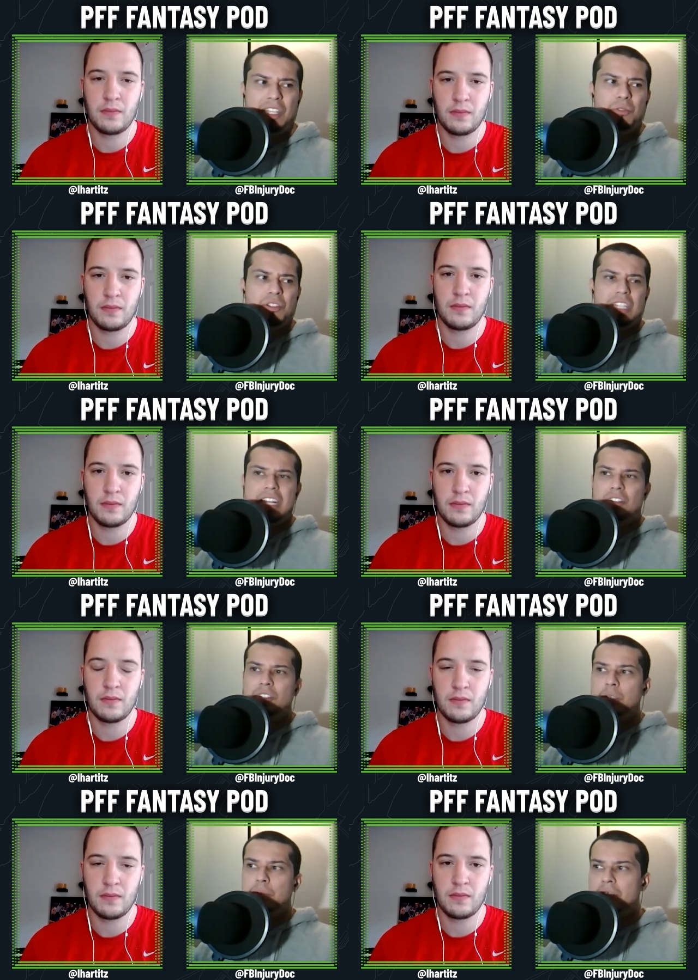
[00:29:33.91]
Speaker 1: you were saying earlier
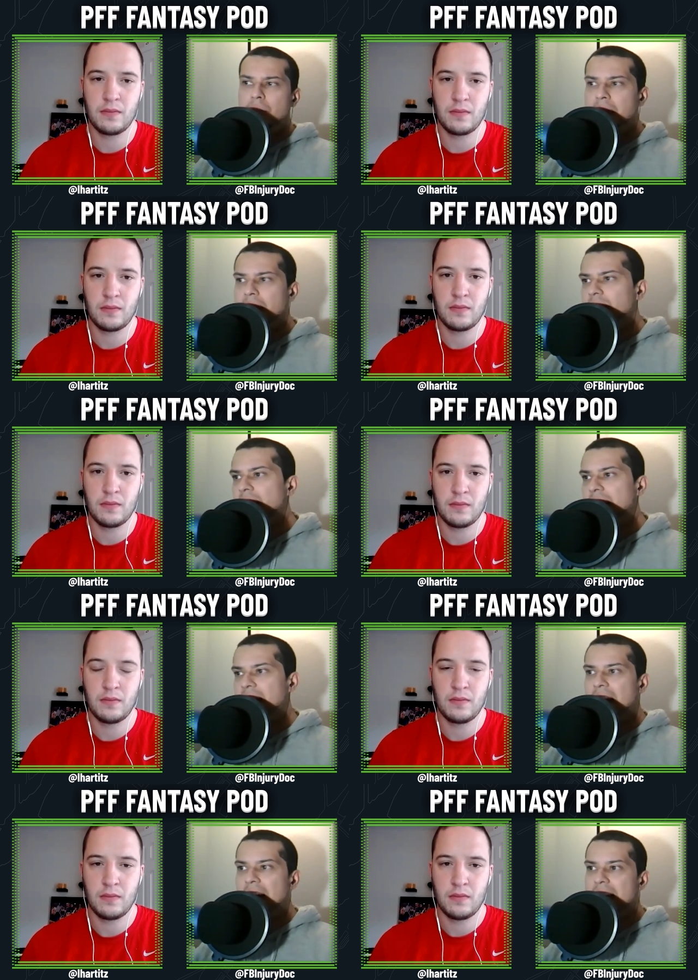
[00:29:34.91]
about somebody else, like
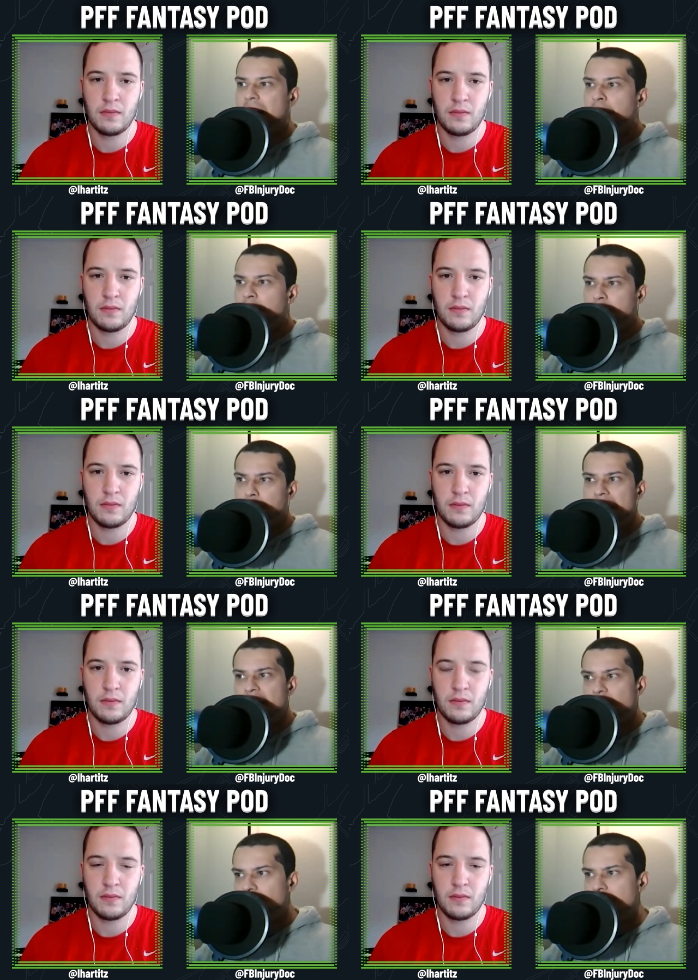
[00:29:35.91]
that's pretty much baked into
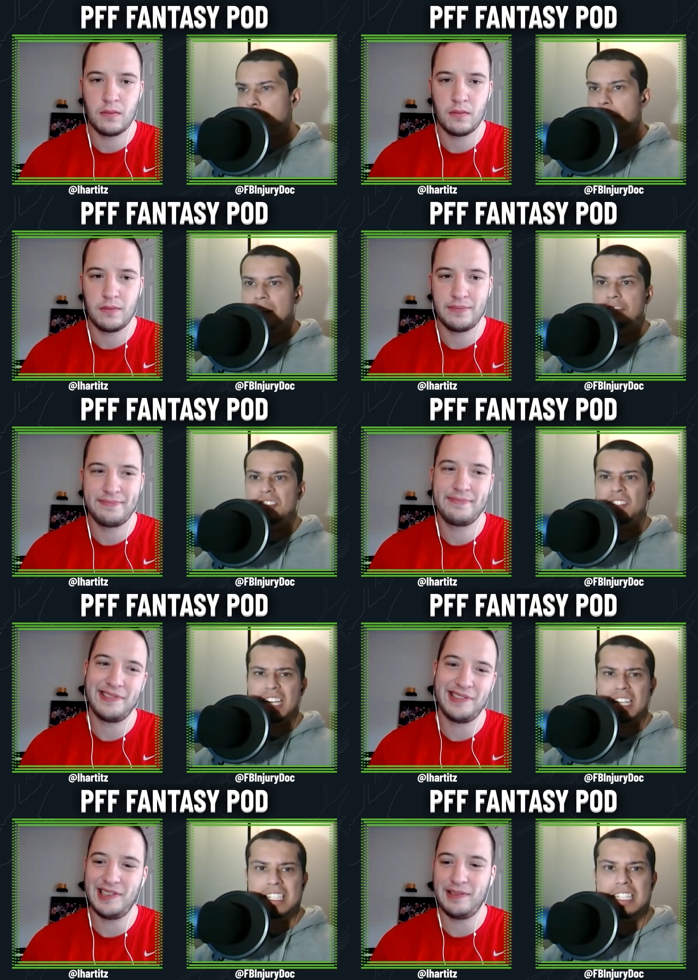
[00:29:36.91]
his ADP. I feel like
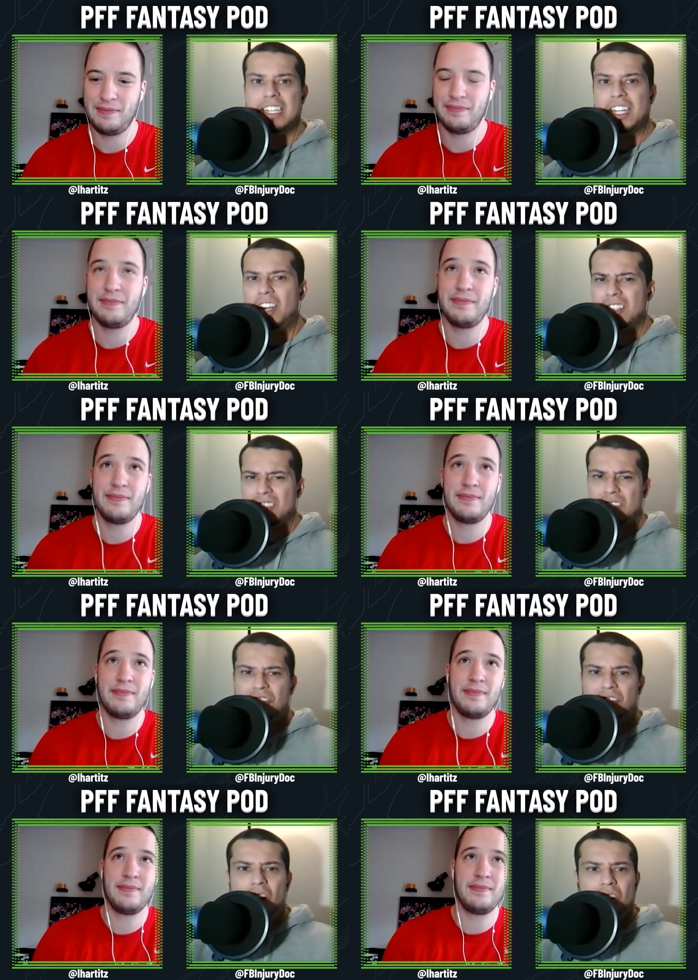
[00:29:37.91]
T.J. Hockenson's
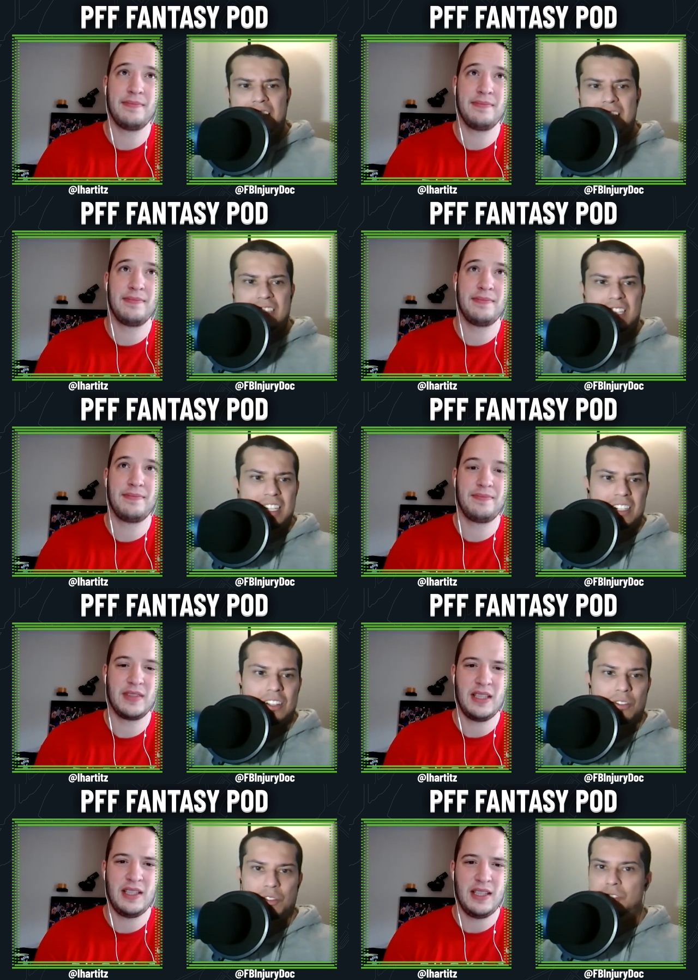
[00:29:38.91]
falling, isn't he, or
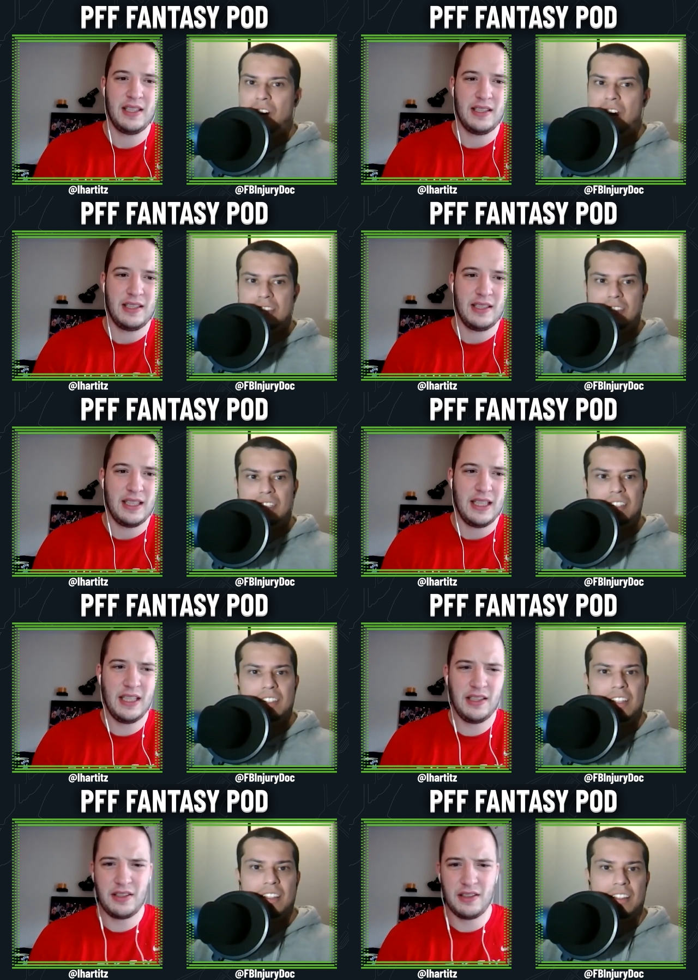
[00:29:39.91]
is he
Speaker 2: rising?
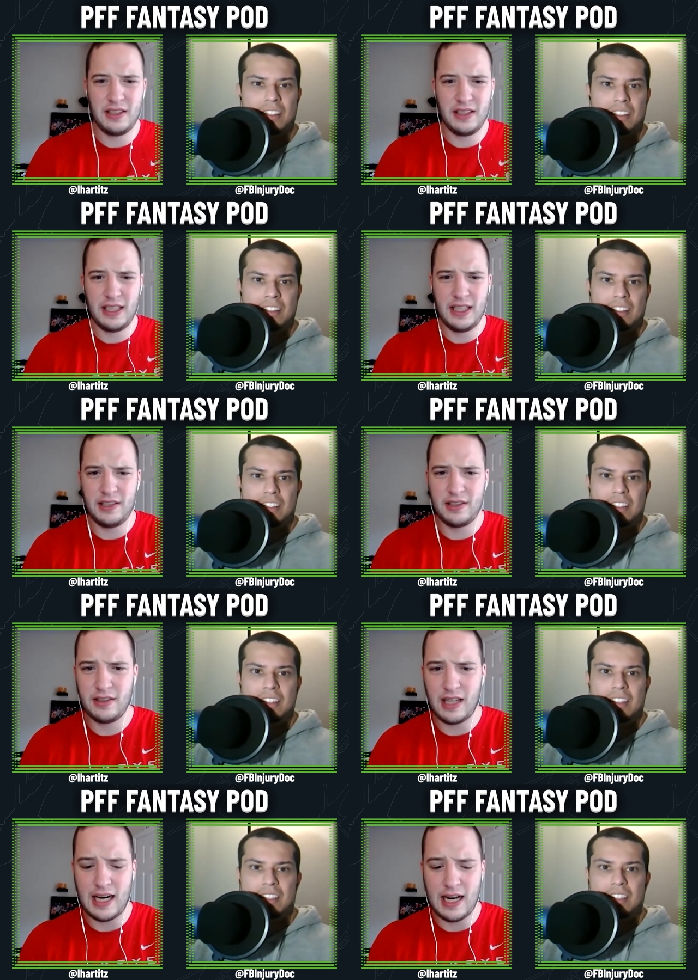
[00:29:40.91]
He's he's.
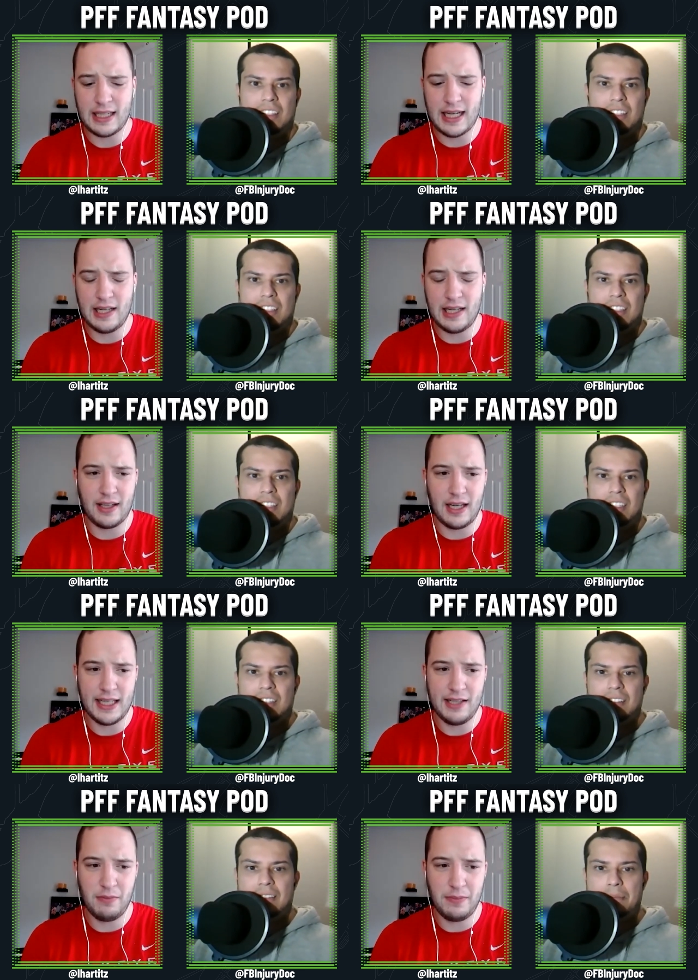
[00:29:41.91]
I, I kind of thought
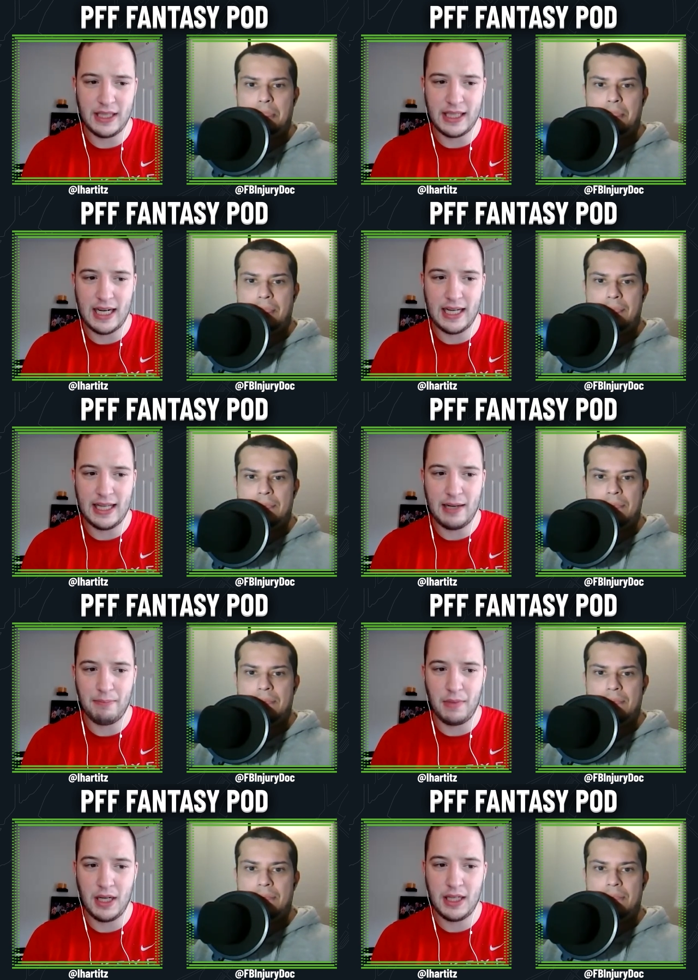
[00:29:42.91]
he would be a guy that
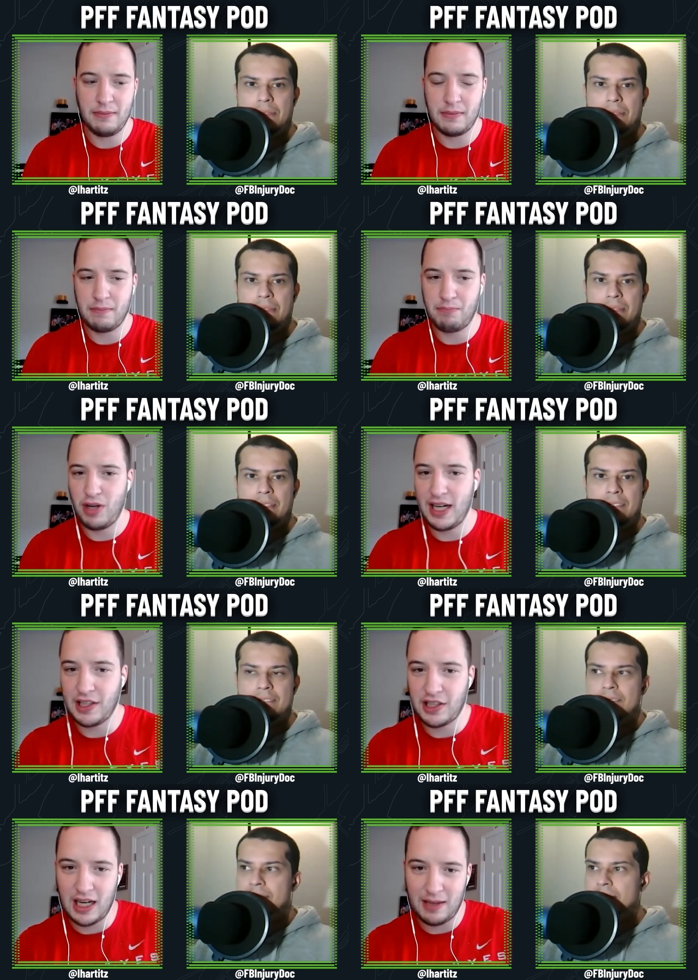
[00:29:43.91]
might break the
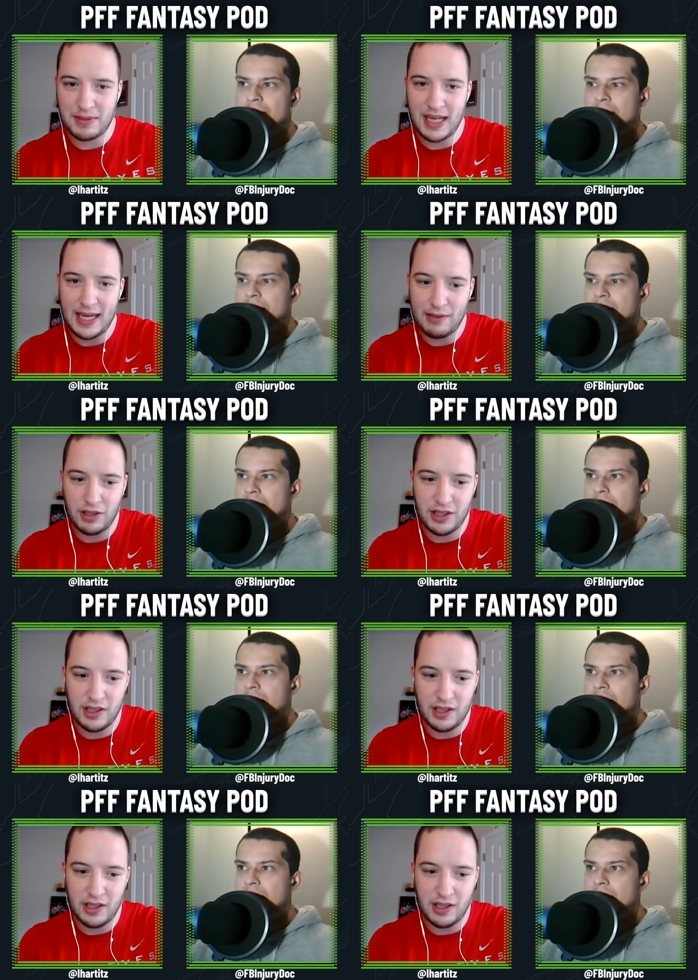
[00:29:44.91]
top 10 when